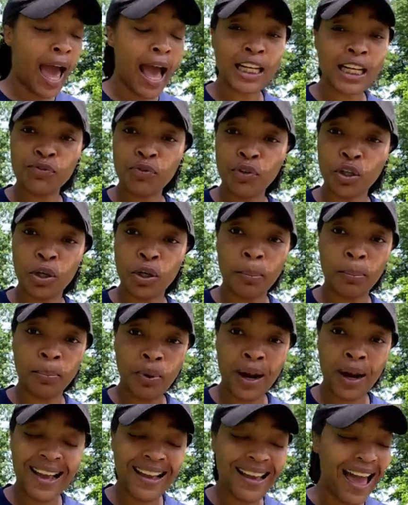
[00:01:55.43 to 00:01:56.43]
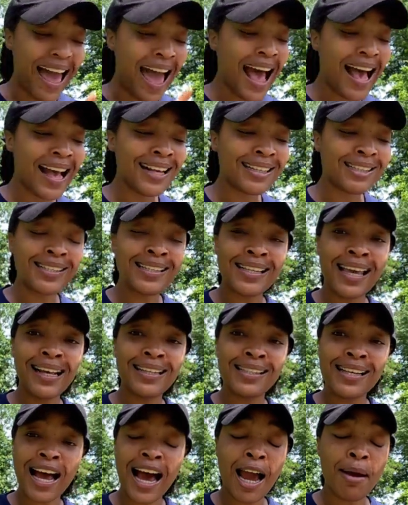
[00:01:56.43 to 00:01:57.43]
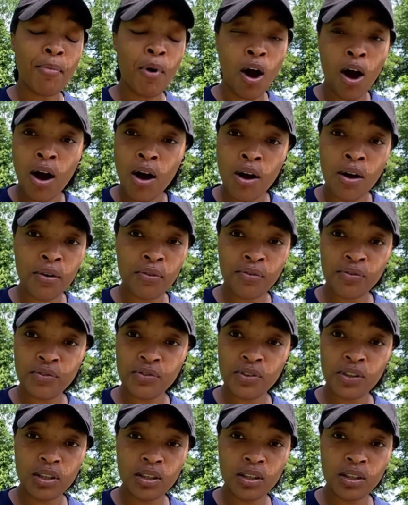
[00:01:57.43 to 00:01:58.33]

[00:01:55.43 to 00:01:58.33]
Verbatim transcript: ask for your break, ask to take time off.